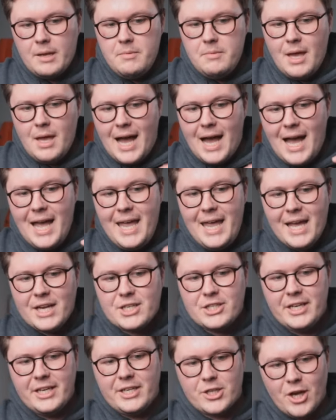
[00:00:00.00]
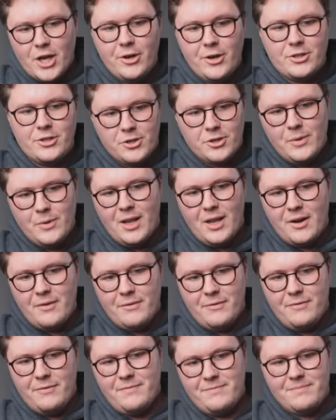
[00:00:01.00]
I actually don't do a lot
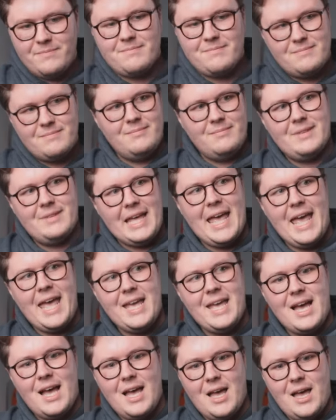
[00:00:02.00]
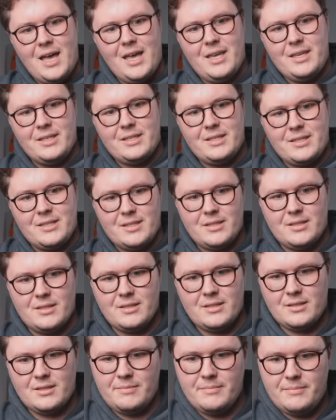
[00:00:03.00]
of, hey guys,
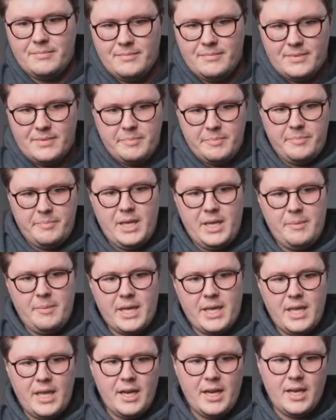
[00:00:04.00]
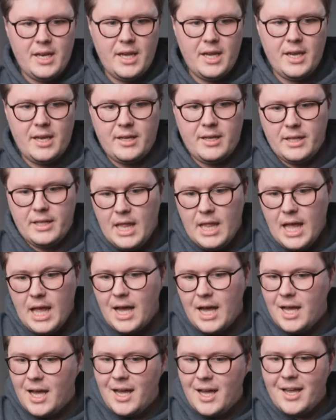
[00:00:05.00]
it's Peter McKinnon here.
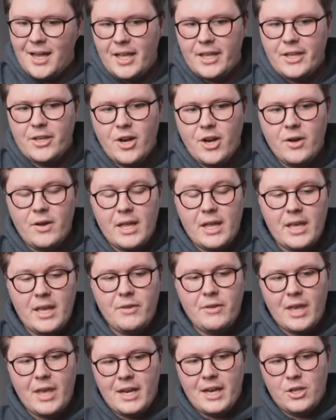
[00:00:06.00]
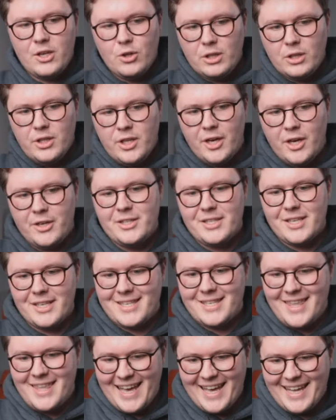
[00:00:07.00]
And you'll
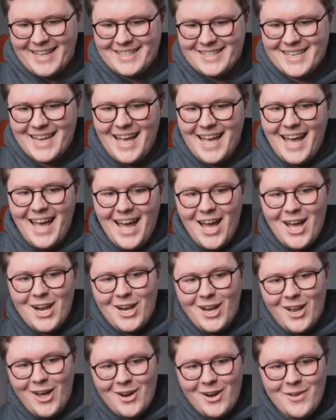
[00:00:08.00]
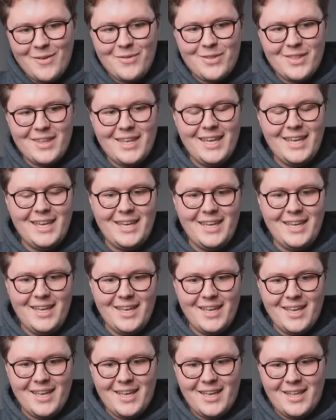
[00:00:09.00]
notice that a lot of the
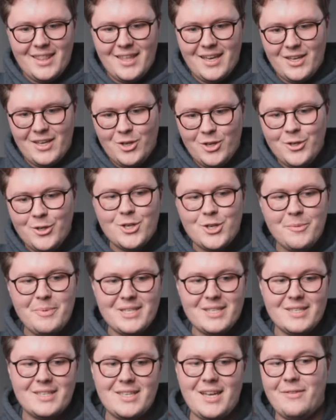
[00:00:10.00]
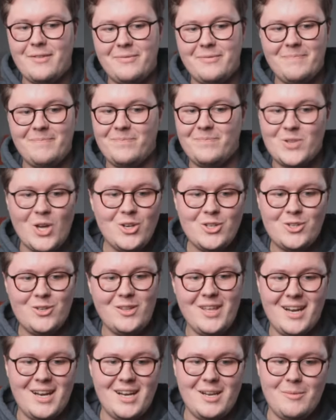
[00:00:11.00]
YouTubers and stuff don't do
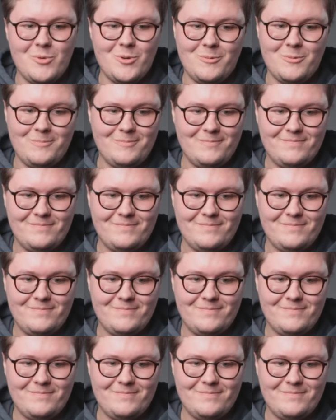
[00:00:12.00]
that anymore.